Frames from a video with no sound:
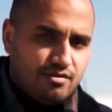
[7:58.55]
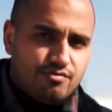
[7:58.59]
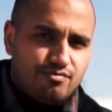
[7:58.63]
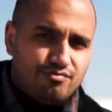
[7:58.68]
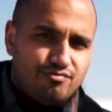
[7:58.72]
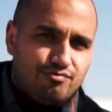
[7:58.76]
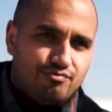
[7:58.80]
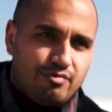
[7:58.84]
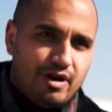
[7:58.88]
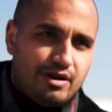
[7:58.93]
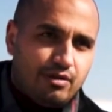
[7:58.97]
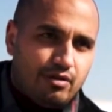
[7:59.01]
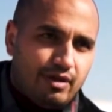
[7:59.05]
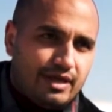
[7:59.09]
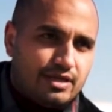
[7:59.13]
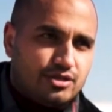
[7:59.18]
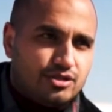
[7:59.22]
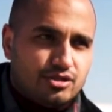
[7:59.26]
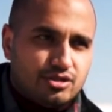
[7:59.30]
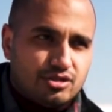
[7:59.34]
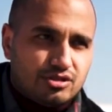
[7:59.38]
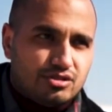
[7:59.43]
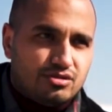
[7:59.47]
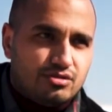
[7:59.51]
Renault
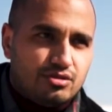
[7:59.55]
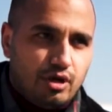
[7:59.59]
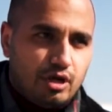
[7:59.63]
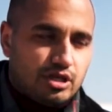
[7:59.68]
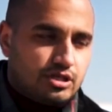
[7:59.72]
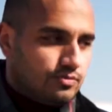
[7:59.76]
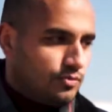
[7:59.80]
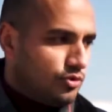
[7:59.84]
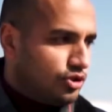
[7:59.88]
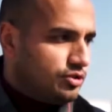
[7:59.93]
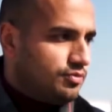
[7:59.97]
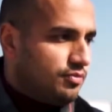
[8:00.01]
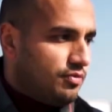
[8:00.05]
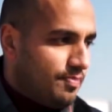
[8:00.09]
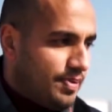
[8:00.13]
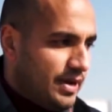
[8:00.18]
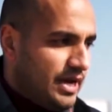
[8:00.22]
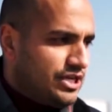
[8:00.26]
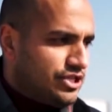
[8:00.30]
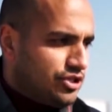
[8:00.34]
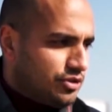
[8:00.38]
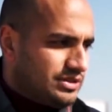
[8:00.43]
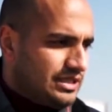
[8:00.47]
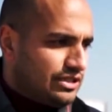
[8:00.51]
engines, not as much, but
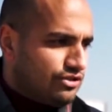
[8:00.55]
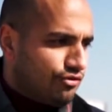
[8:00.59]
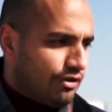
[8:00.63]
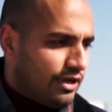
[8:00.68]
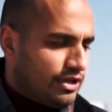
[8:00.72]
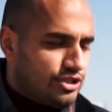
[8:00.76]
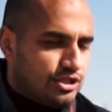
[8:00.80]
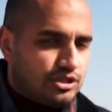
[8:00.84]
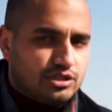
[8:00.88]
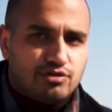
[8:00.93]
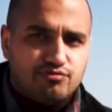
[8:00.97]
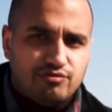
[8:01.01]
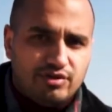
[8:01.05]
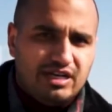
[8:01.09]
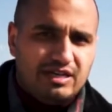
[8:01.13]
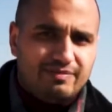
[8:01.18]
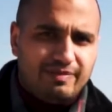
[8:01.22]
Peugeot Citroen engines are really